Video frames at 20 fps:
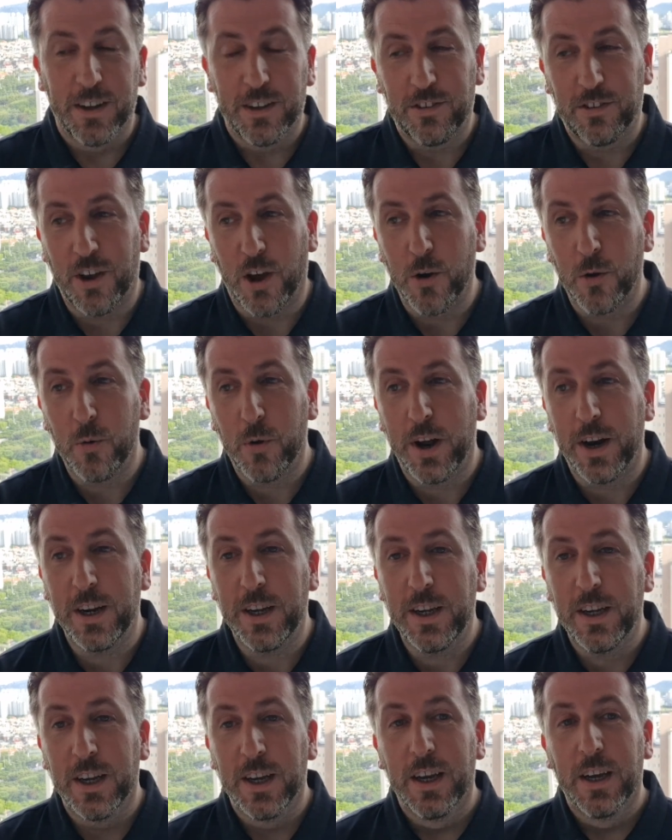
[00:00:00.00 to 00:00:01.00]
So
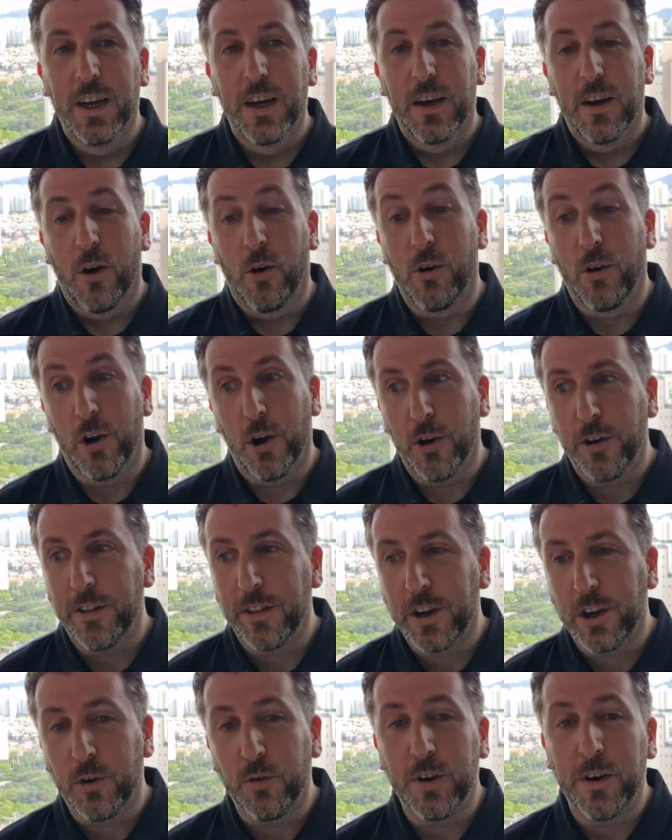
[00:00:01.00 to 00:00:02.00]
any or a lot of
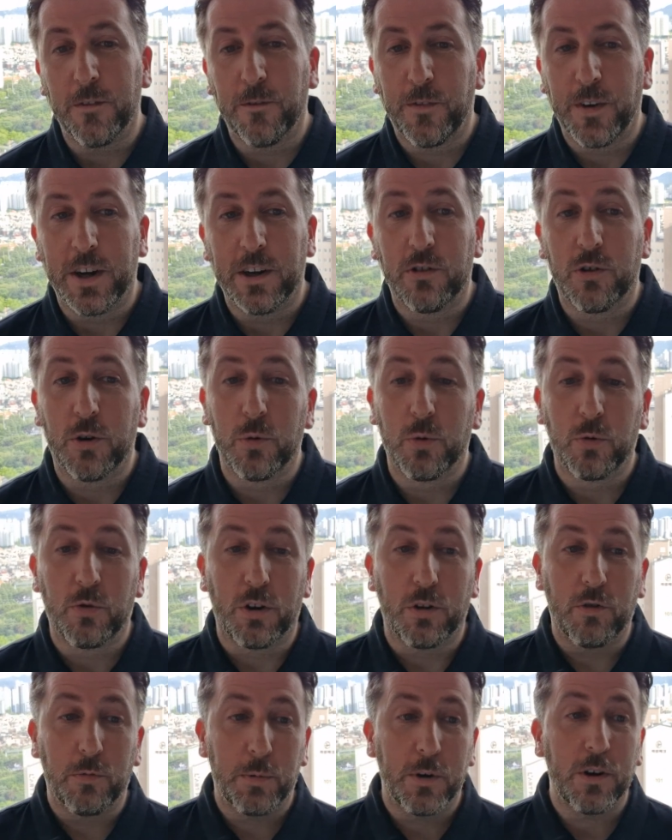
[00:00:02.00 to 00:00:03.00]
the Korean fans who are
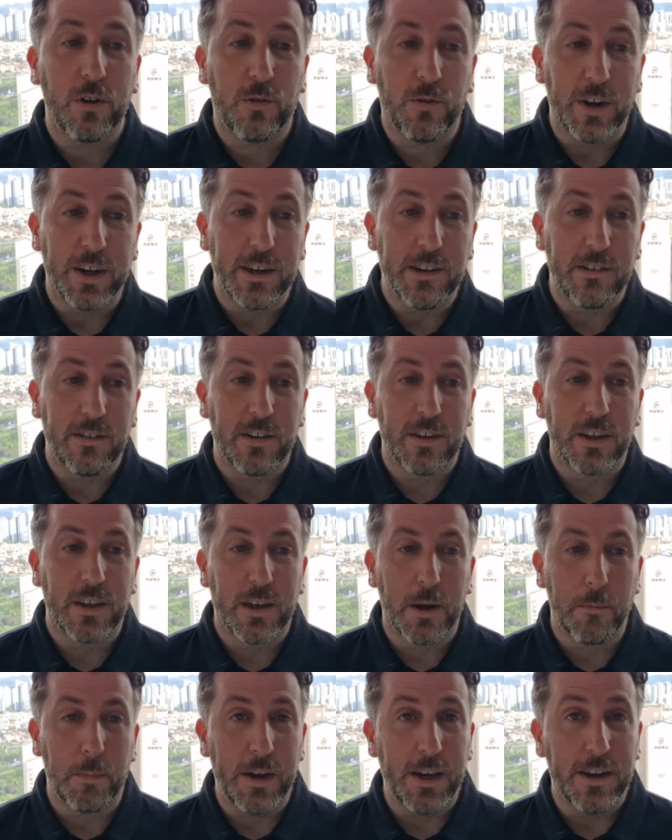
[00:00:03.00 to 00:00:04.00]
also Spurs fans
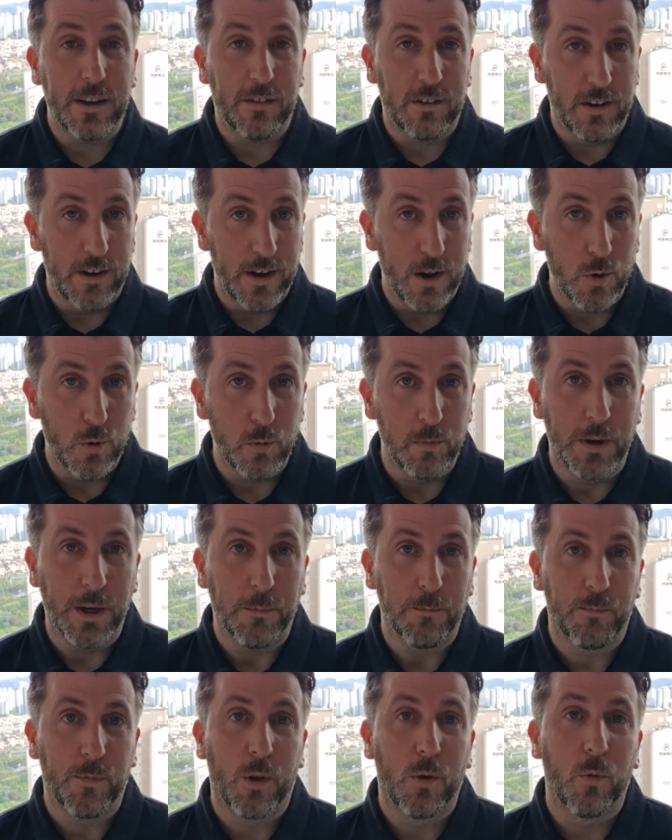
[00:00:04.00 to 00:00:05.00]
appear to know
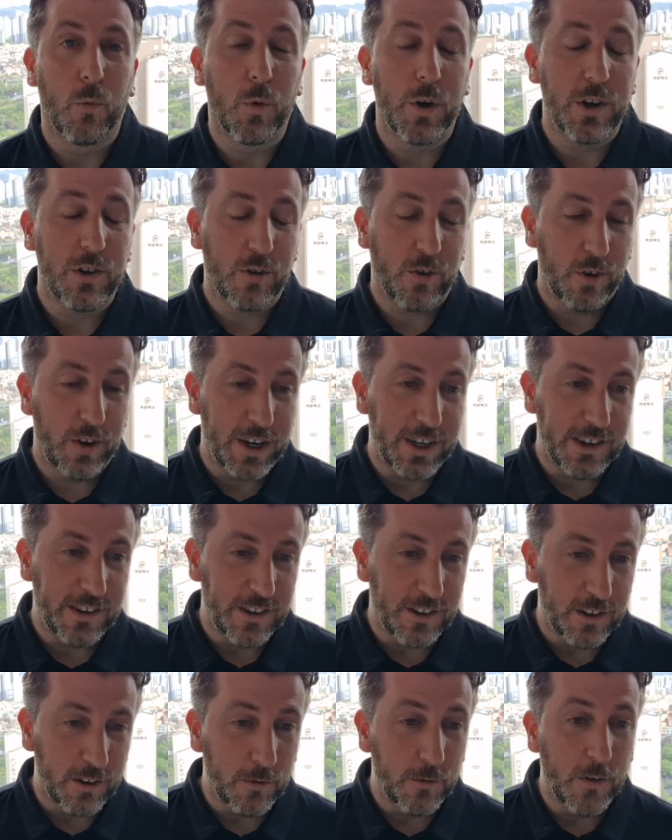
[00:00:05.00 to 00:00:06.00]
me which
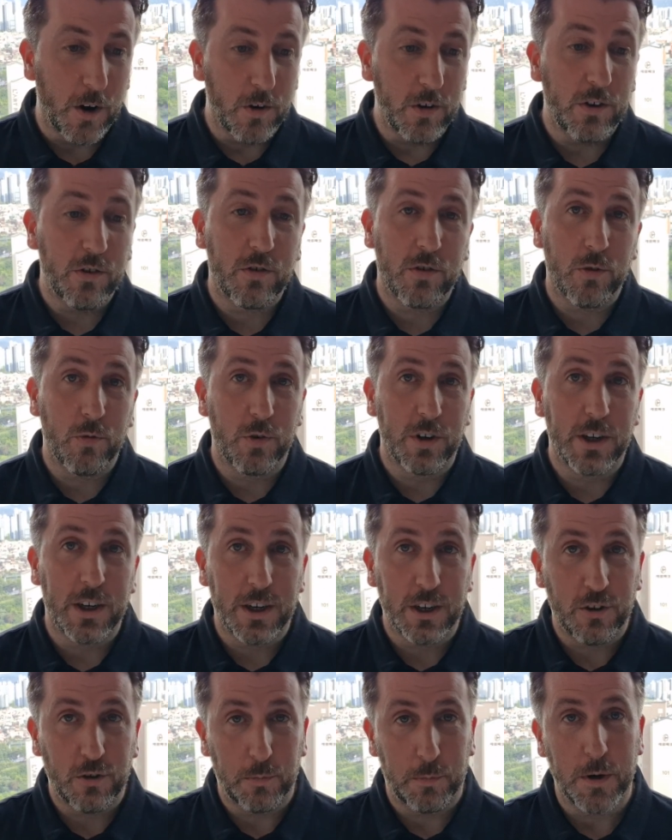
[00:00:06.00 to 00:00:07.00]
created this very
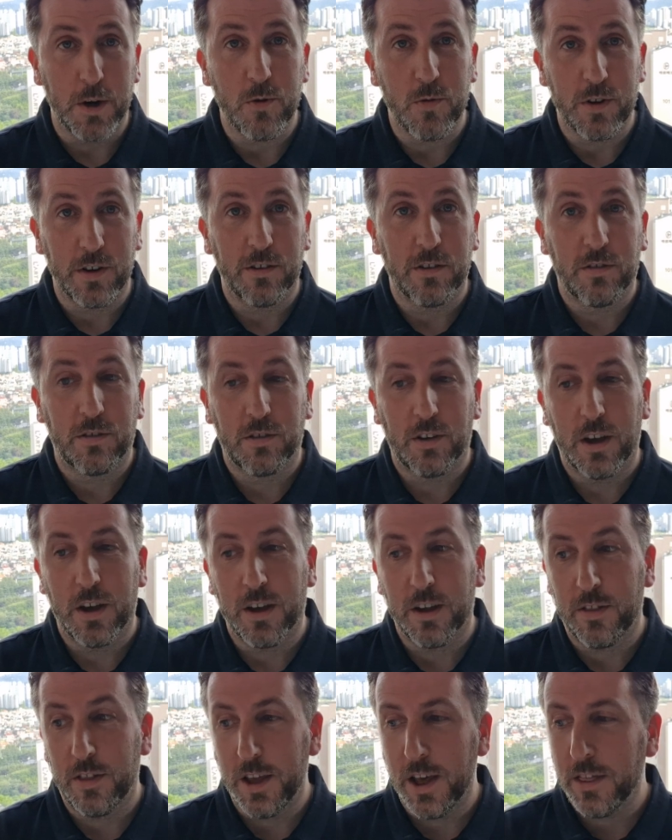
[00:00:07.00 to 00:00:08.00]
surreal experience
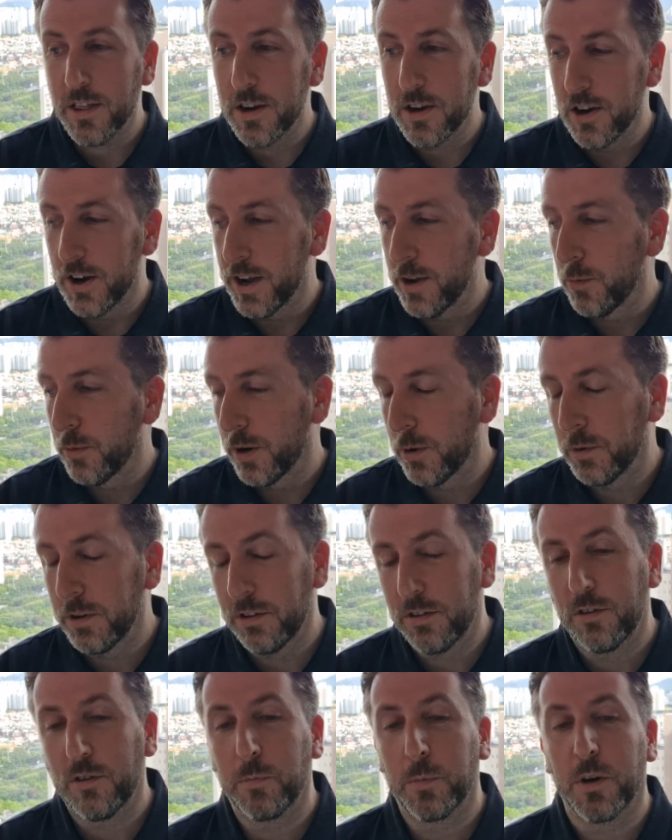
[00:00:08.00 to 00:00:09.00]
uh, the other night when I
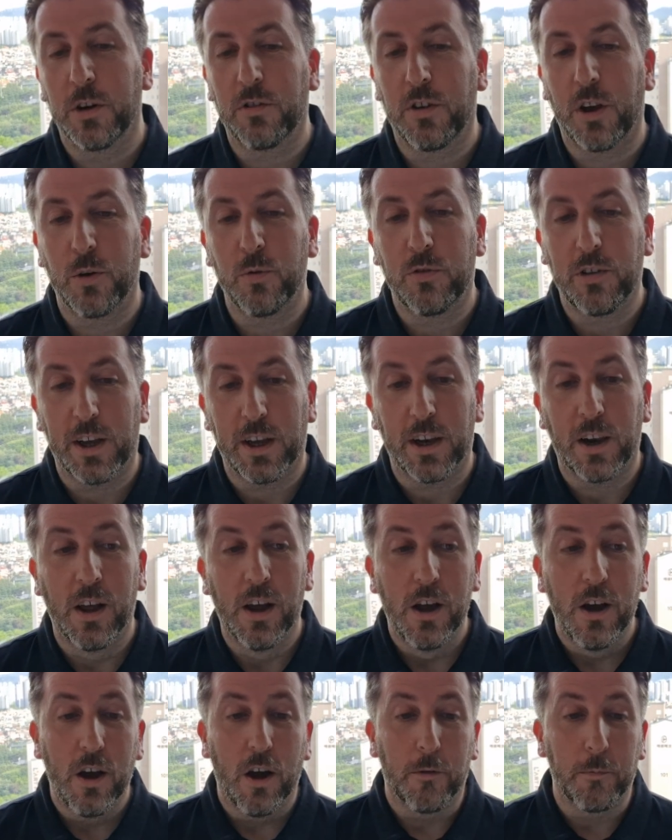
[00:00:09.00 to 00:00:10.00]
went to Spurs Hotel
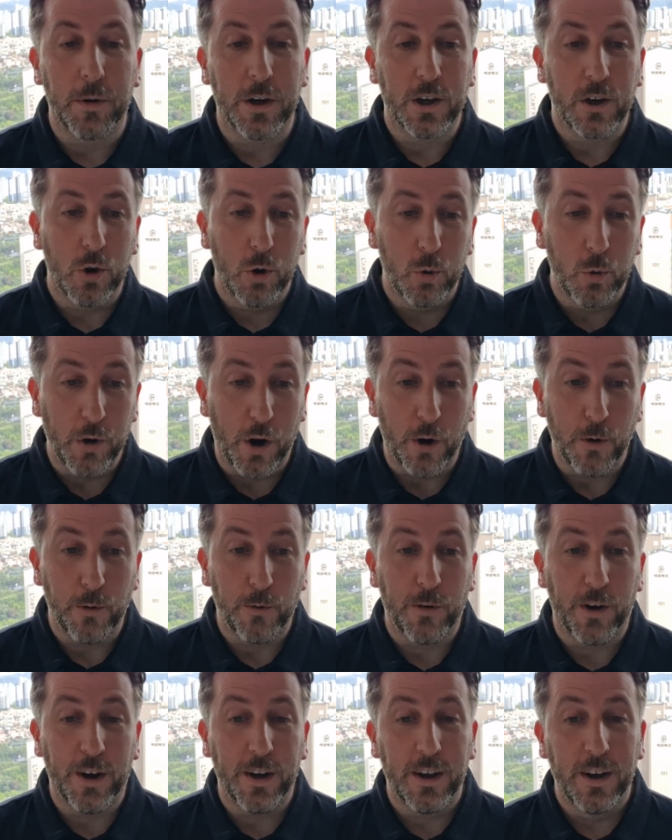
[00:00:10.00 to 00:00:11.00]
of being called
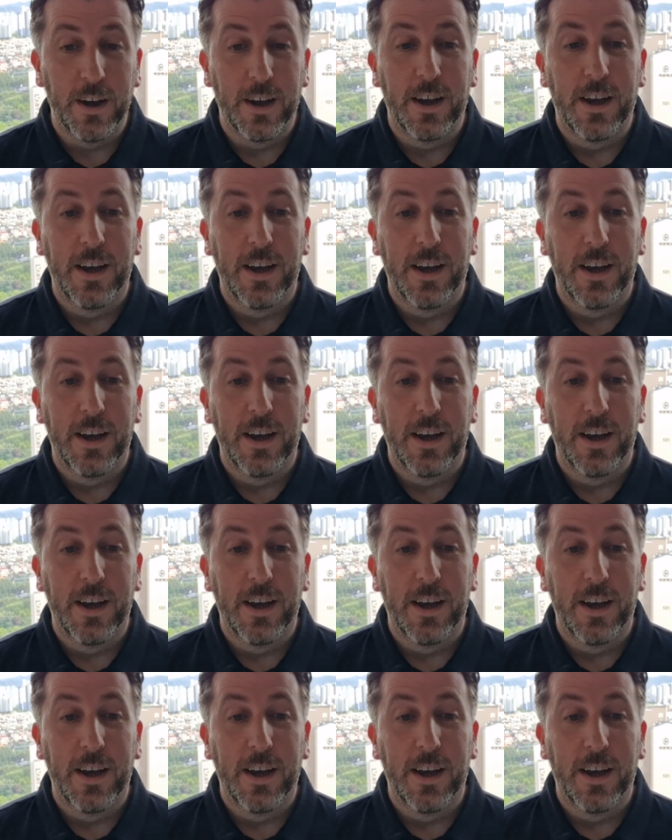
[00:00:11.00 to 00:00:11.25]
over